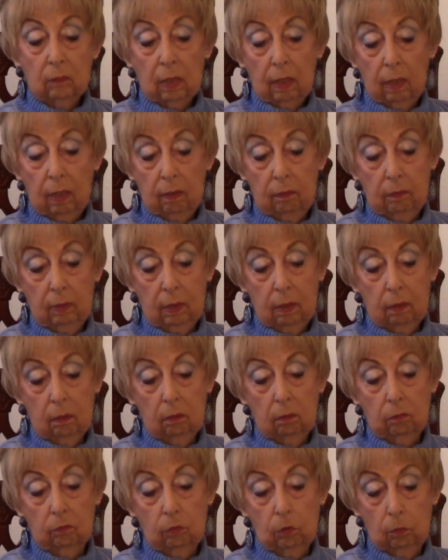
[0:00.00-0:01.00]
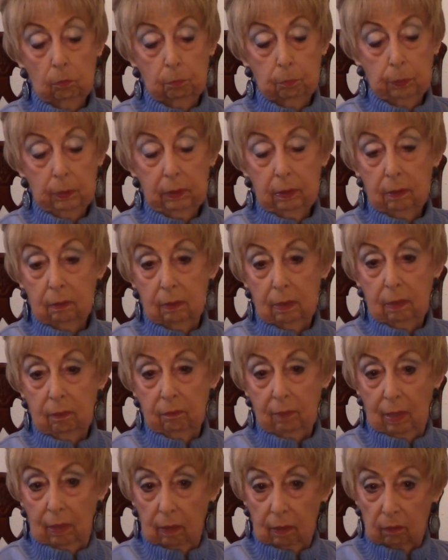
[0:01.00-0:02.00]
and then you put it in
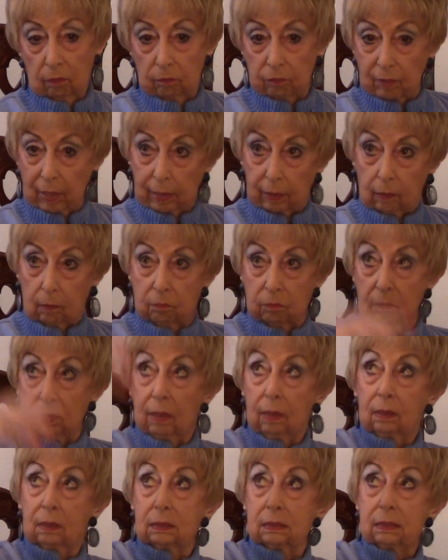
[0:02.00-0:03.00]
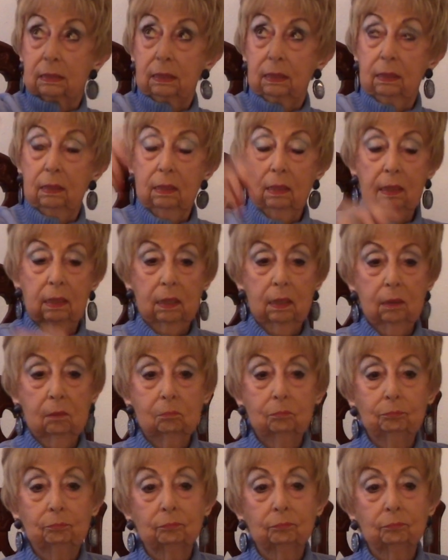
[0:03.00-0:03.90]
that little vacuum thing and send it up,